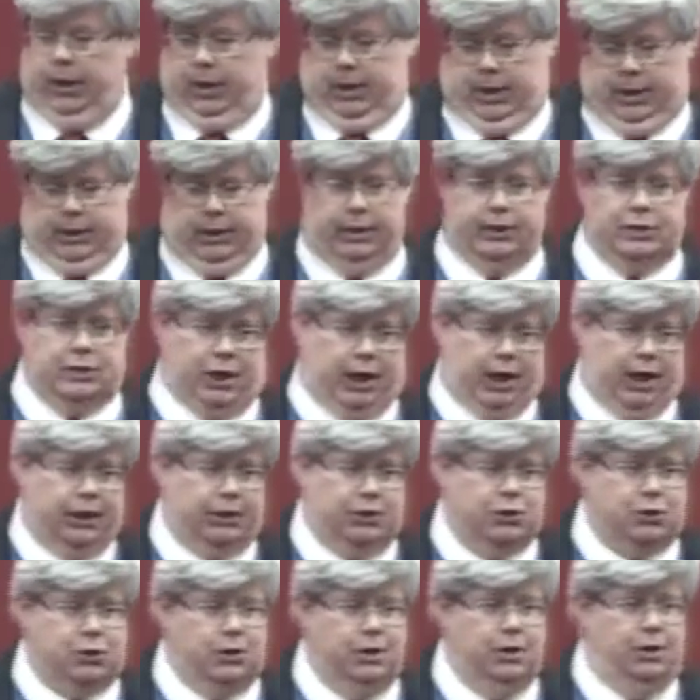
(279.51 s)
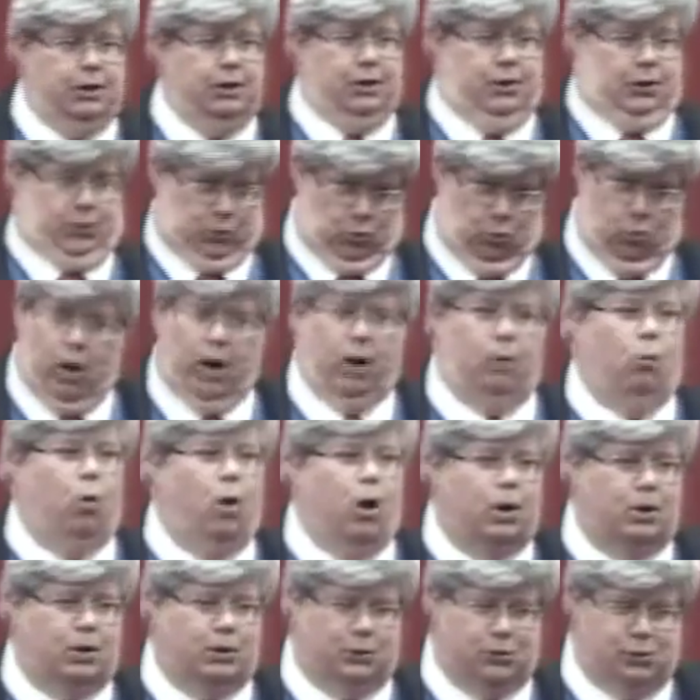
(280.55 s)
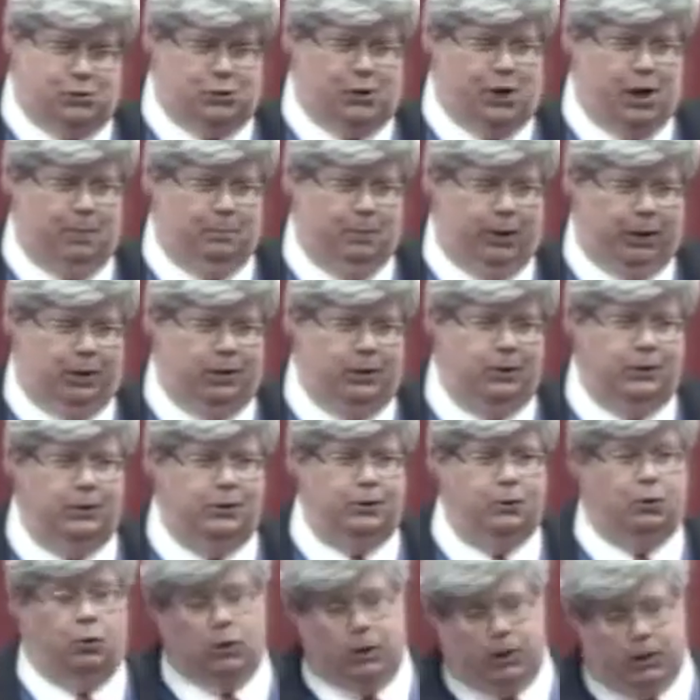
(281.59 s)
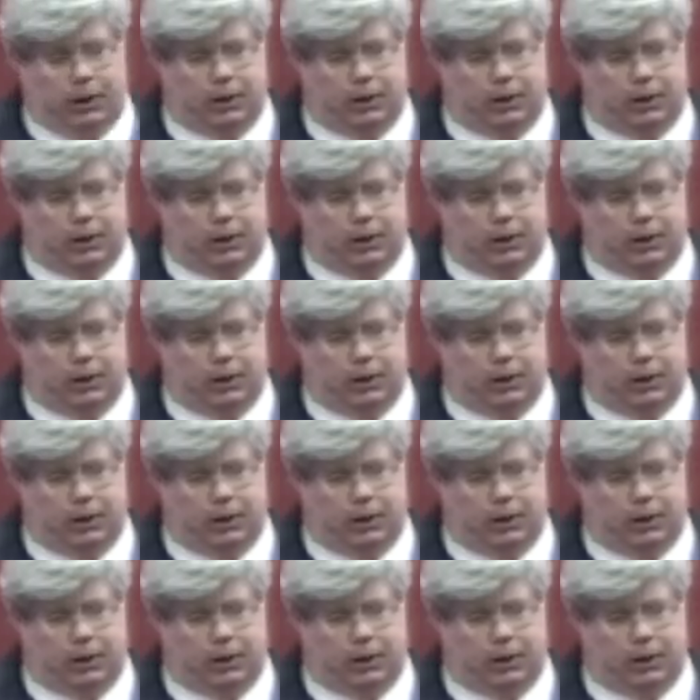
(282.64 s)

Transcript: In this case, the White Walkers are coming, or